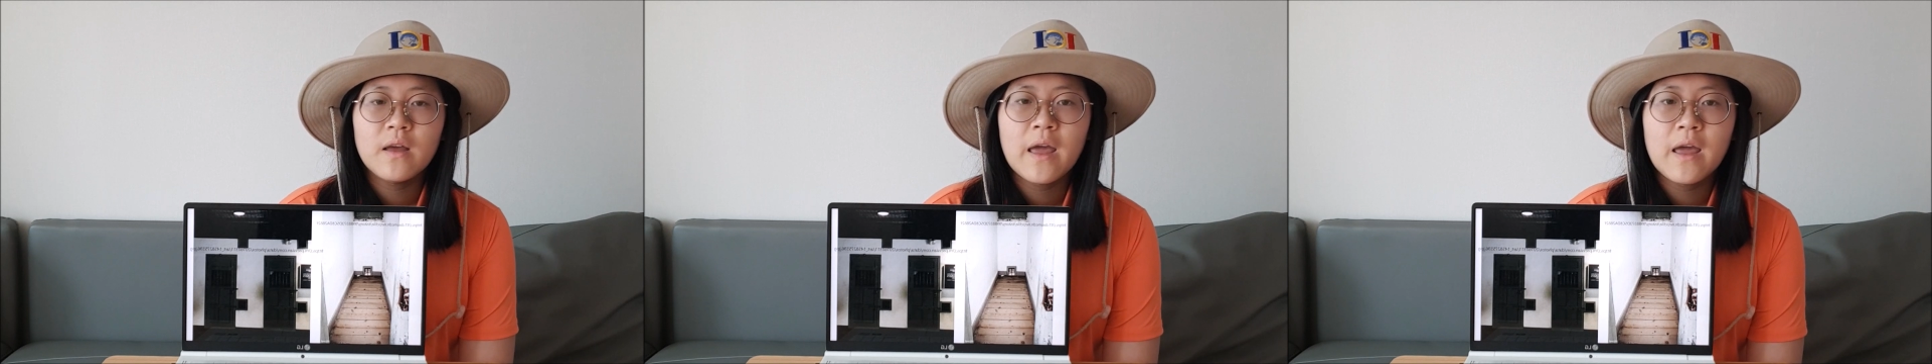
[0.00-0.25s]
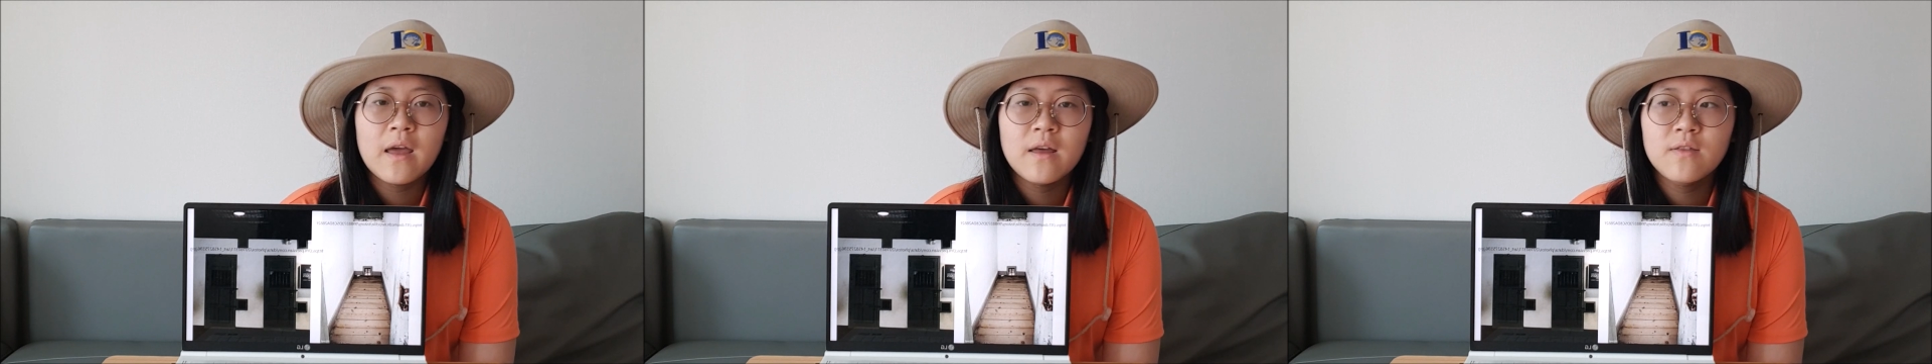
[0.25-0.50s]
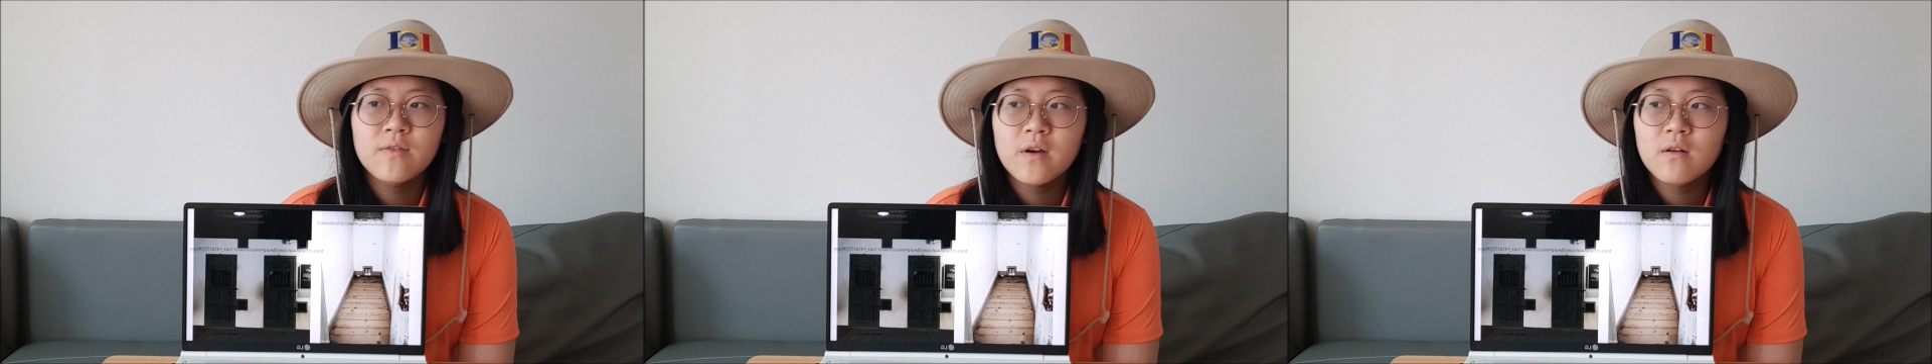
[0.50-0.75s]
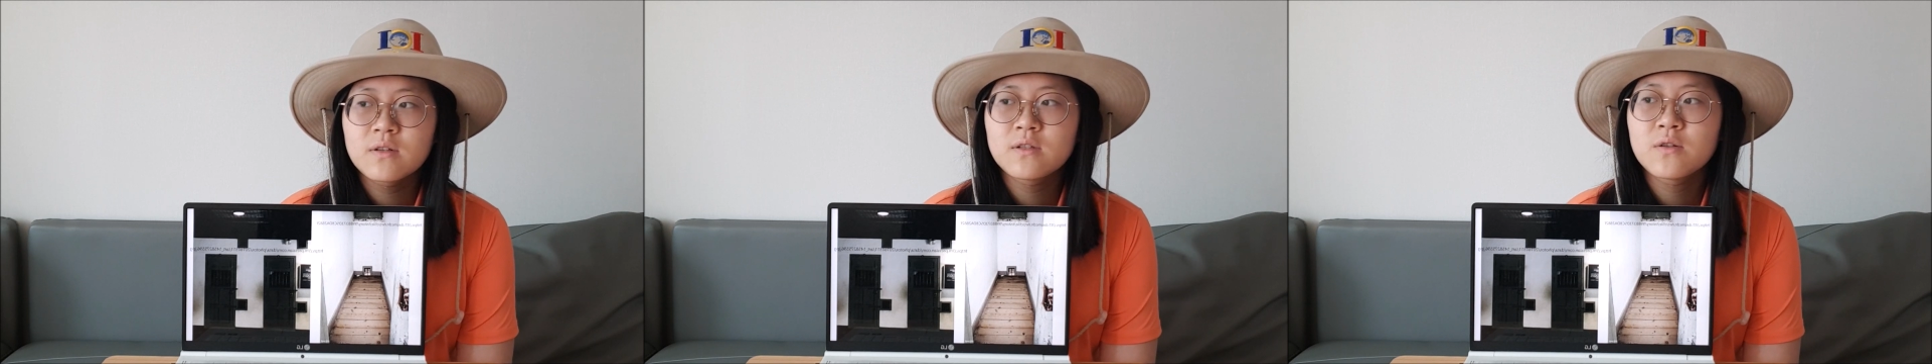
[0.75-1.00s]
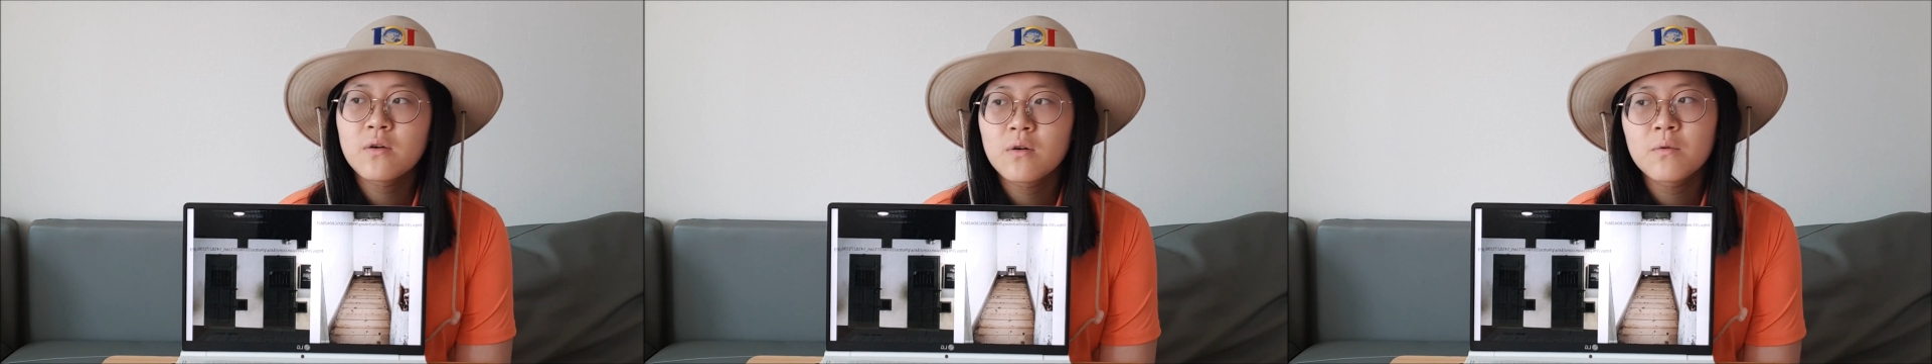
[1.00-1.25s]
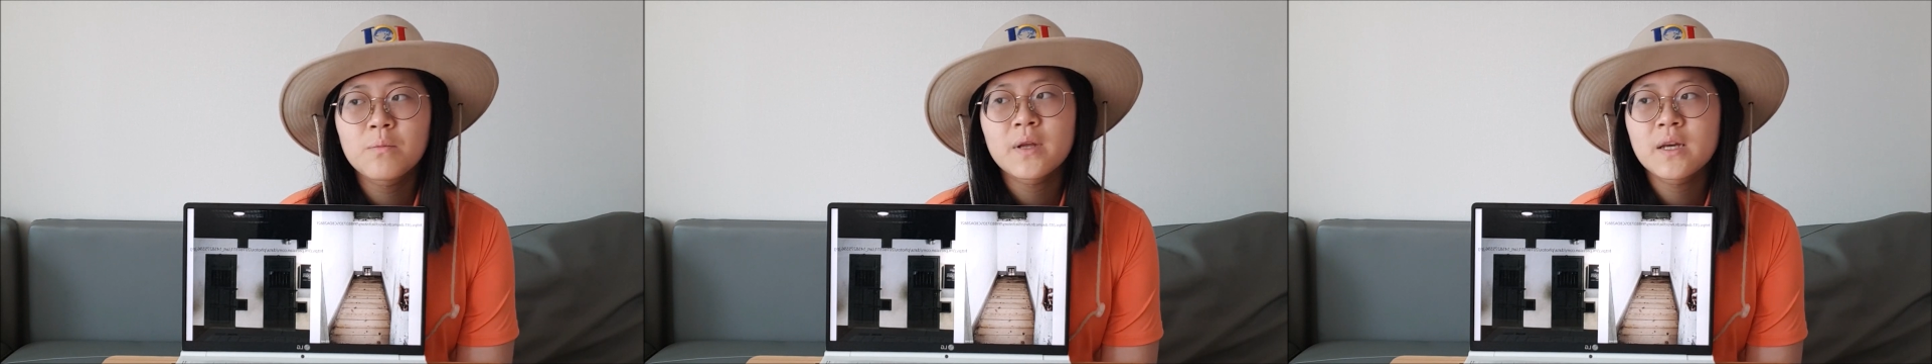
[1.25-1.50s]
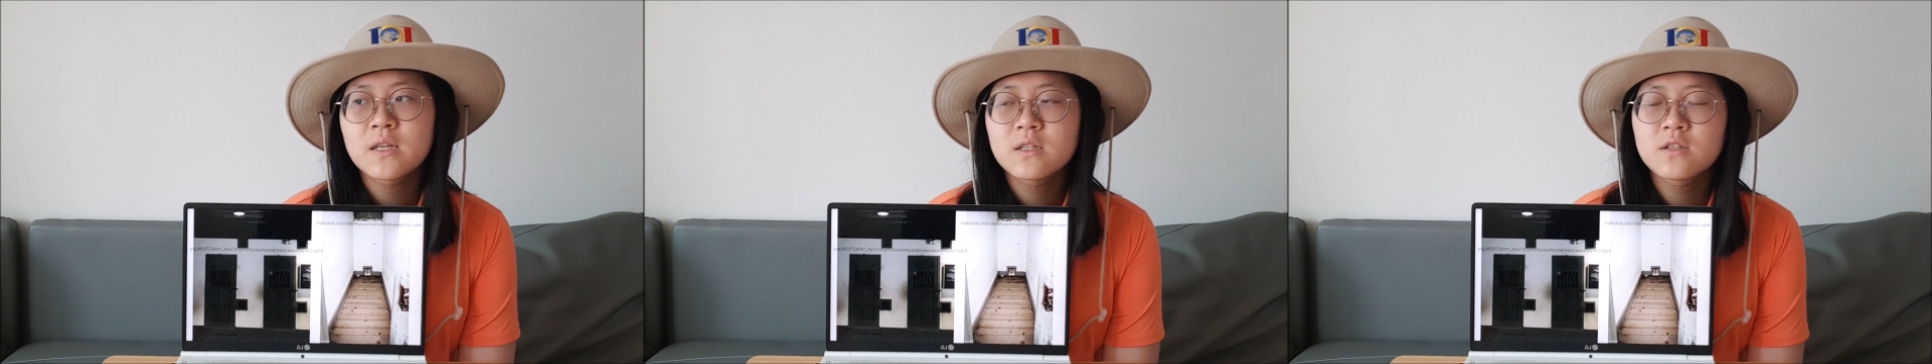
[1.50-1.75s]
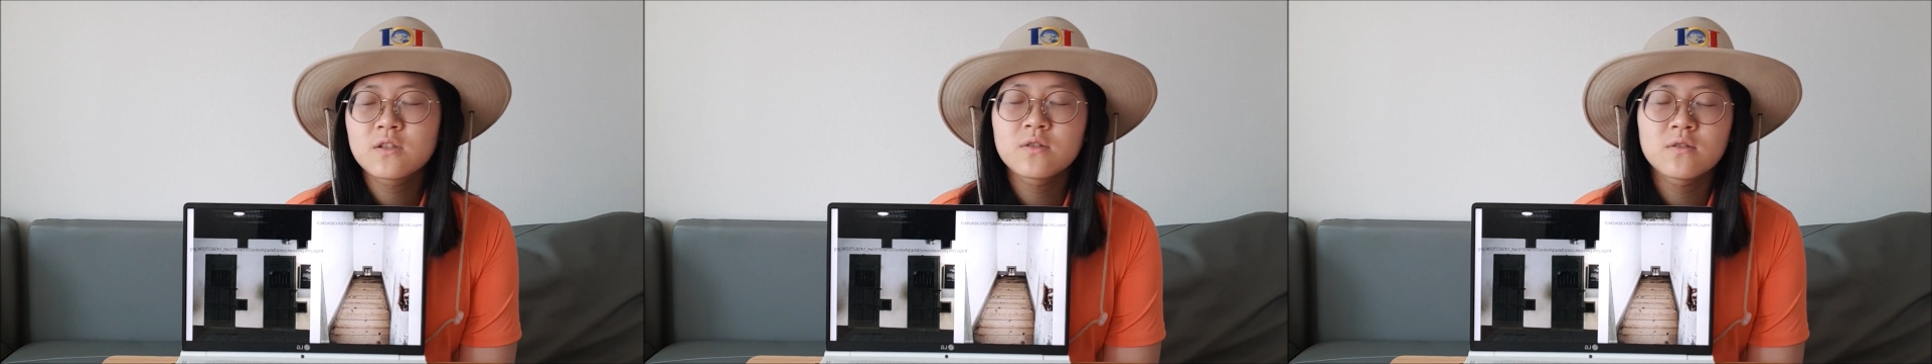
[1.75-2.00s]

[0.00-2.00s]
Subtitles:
And there was no place